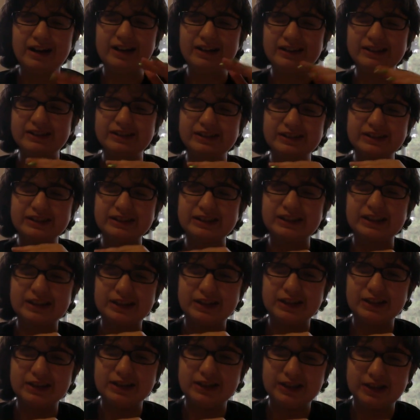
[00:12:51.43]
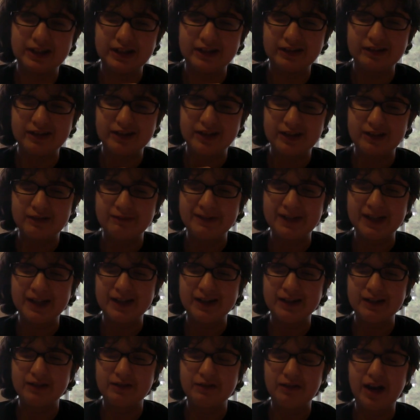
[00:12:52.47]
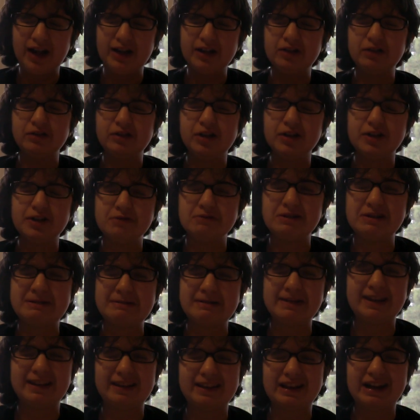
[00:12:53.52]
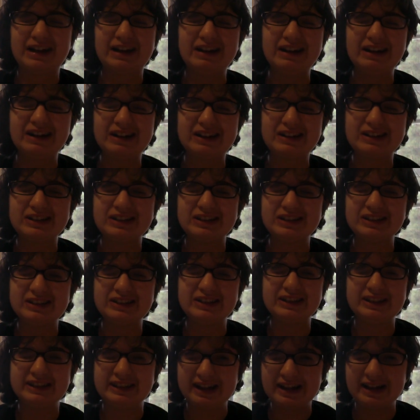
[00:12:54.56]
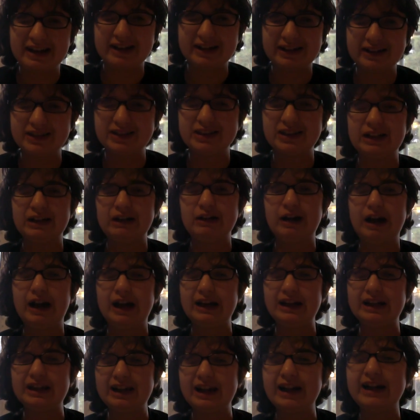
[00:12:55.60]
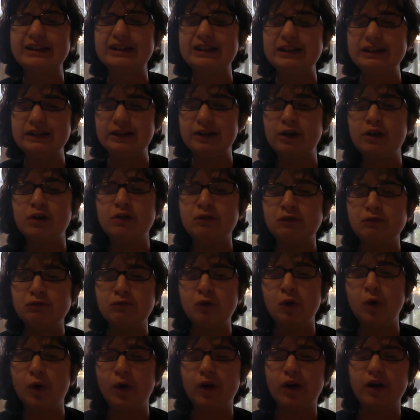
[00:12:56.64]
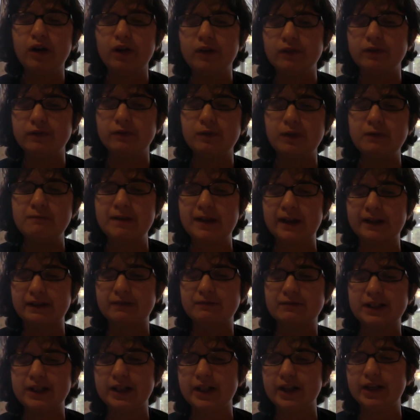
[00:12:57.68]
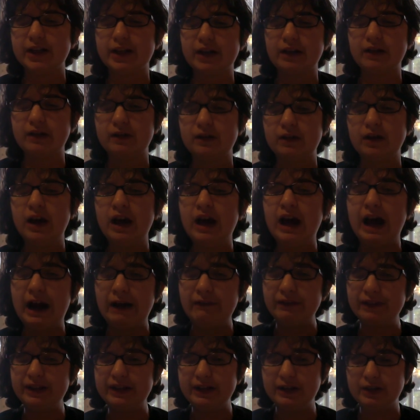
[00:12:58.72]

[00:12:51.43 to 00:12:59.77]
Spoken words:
underneath Jareth, because I don't know too much about this character yet, so I'd like to know more of what makes him tick, and I'm really